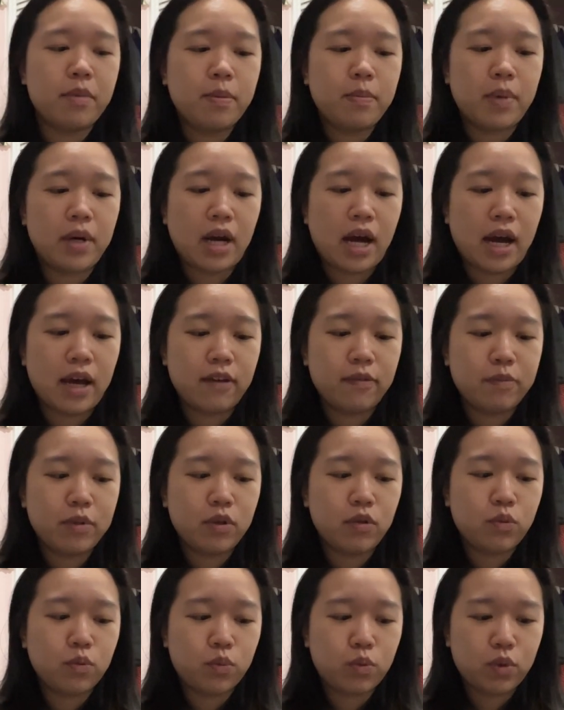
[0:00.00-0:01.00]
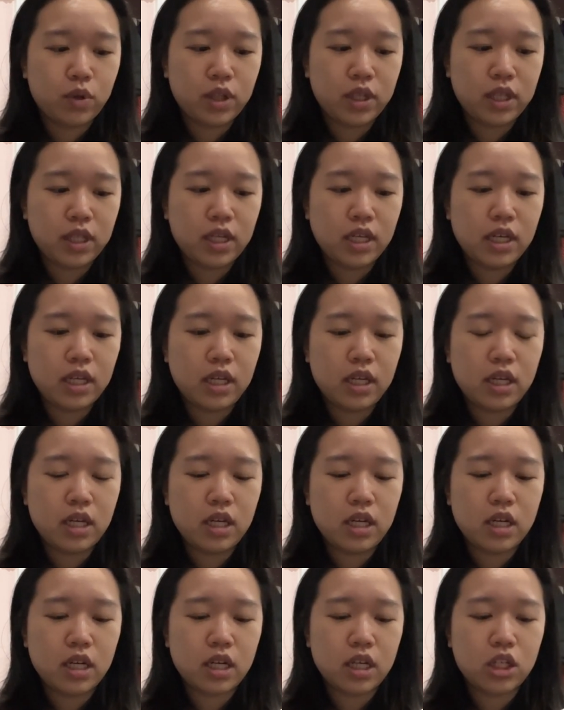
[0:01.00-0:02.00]
but I've been
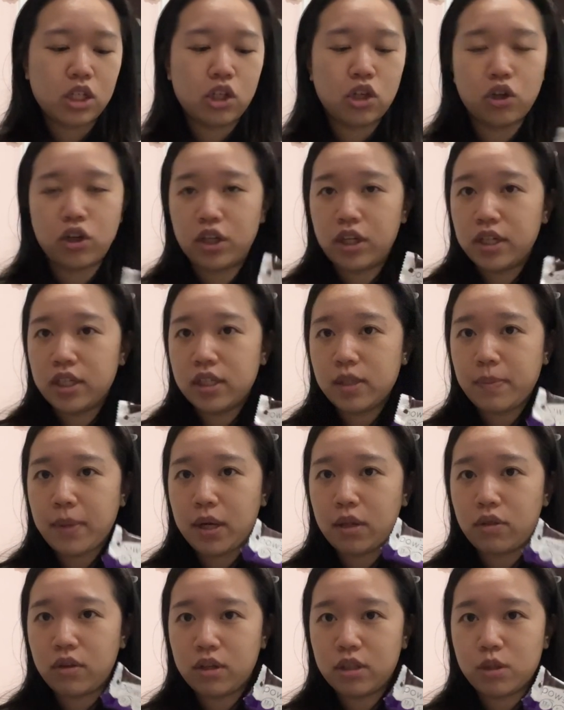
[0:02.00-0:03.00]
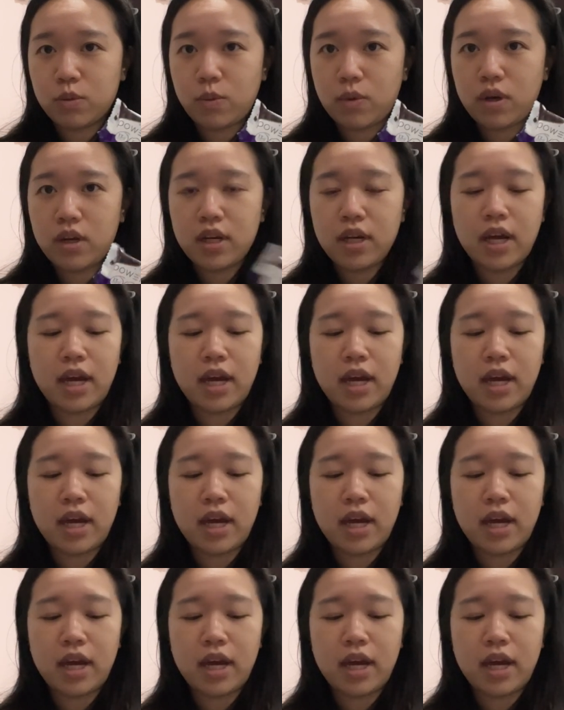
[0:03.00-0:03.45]
really curious about this one.